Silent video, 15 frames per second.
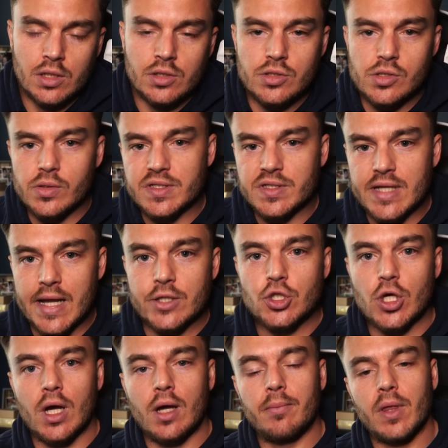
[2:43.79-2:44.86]
do a snatch
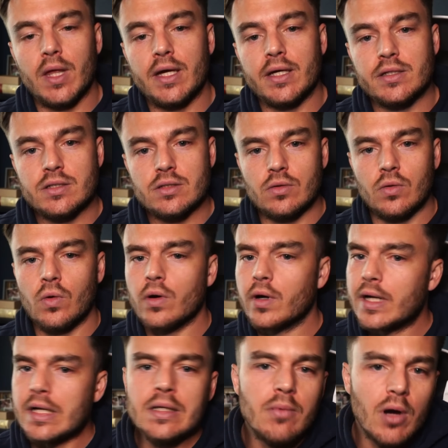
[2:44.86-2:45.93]
complex or
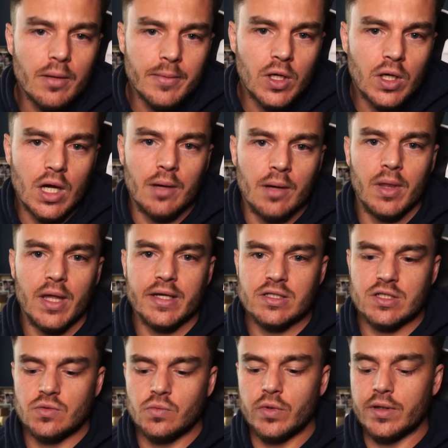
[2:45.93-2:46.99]
any barbell
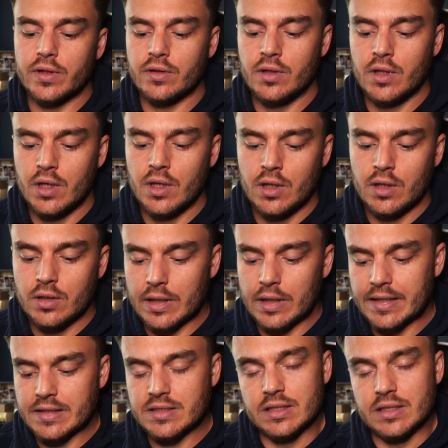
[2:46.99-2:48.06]
complex with like
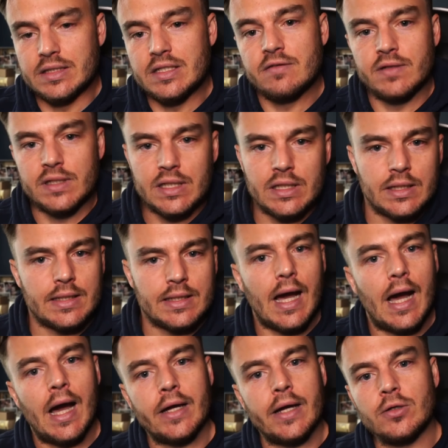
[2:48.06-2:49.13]
a significantly
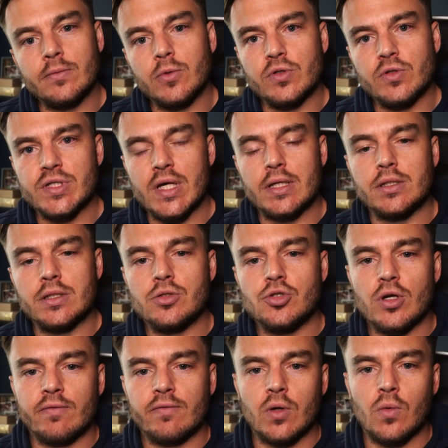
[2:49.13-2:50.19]
higher percentage
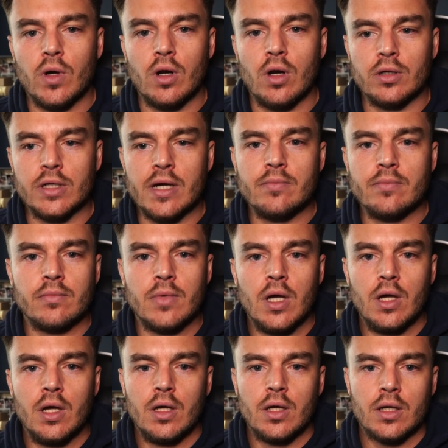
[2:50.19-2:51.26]
of their 1RM
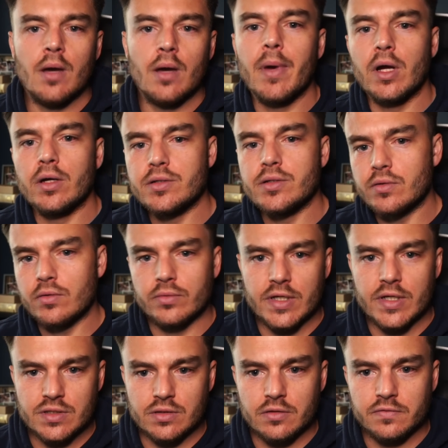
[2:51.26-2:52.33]
compared to the
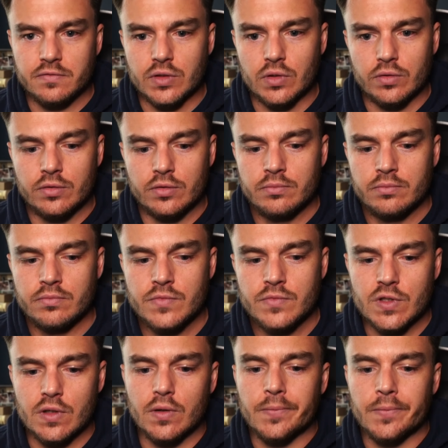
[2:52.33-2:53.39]
rest of the field.
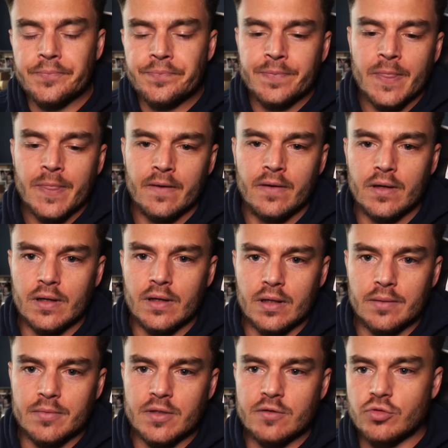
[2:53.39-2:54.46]
So
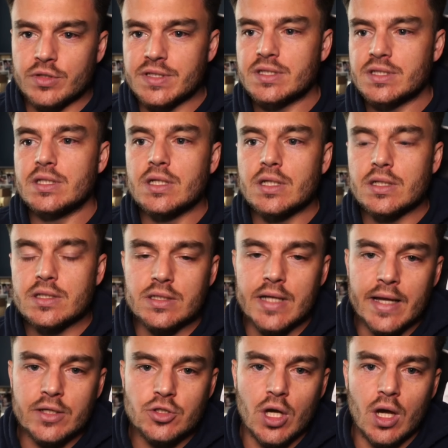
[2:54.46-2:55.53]
if we see a
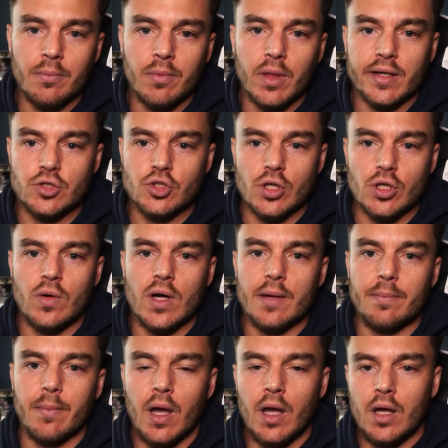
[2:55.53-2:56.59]
snatch complex show up,